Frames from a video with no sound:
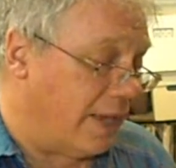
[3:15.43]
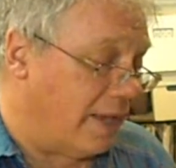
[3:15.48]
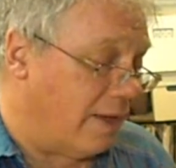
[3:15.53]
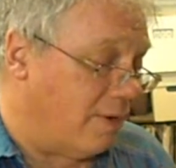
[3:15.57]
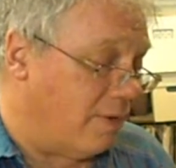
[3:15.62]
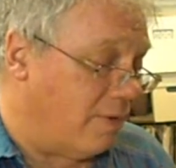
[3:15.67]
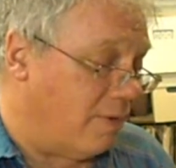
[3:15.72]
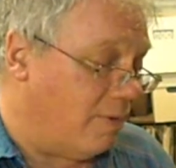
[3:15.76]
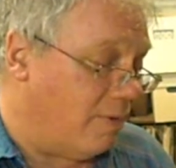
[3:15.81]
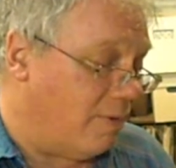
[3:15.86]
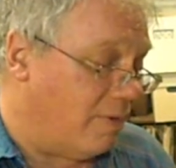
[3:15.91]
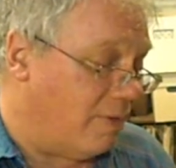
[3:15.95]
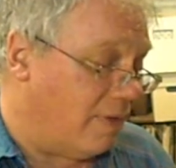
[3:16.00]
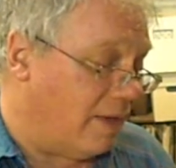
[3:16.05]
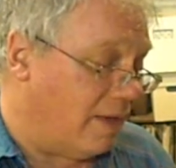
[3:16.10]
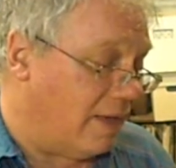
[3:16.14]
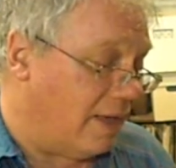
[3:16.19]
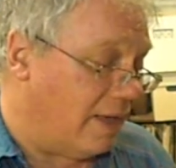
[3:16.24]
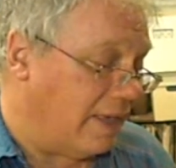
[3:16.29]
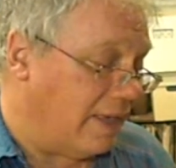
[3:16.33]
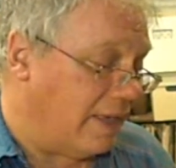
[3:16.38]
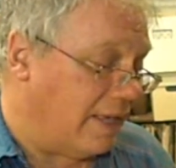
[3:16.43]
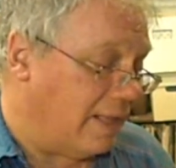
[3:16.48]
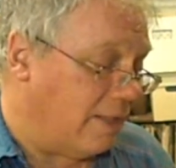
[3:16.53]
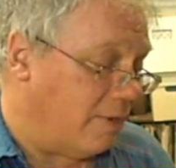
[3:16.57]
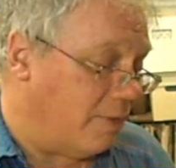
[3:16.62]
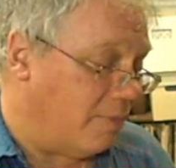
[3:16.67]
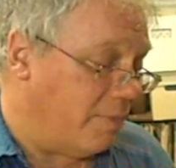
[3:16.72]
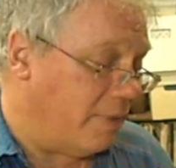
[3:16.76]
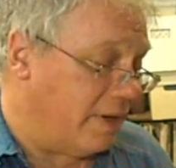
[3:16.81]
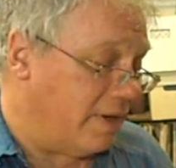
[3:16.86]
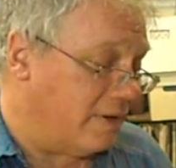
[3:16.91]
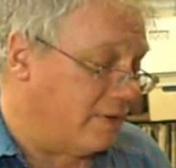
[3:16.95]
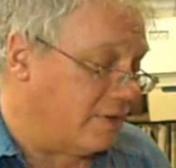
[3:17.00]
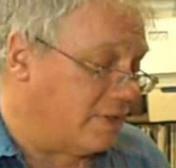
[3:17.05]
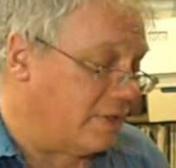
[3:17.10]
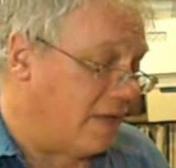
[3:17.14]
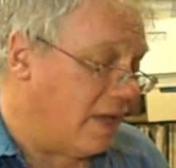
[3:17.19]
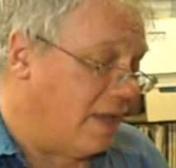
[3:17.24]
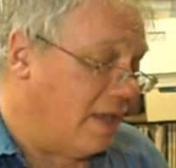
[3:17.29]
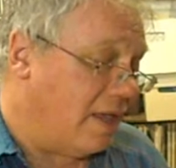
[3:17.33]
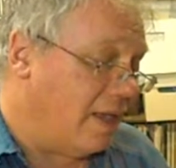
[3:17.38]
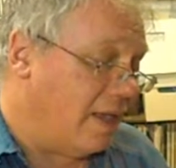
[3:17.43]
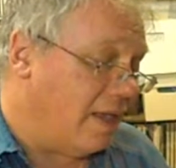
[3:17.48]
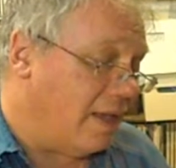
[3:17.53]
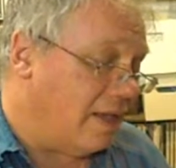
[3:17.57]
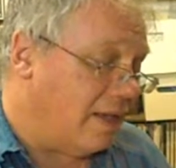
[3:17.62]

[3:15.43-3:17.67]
pale yellow beers.